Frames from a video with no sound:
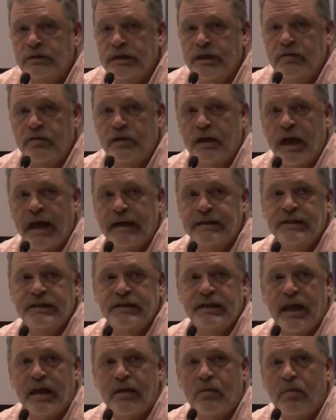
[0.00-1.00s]
T V adds
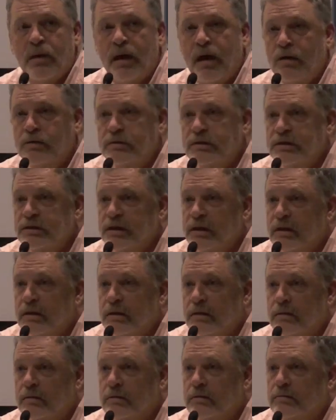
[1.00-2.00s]
ten pounds
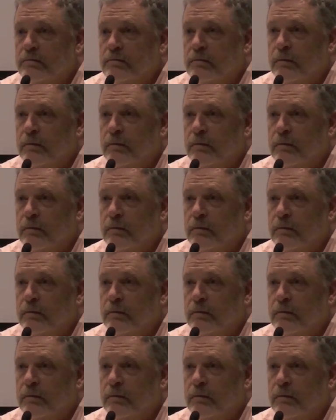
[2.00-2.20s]
and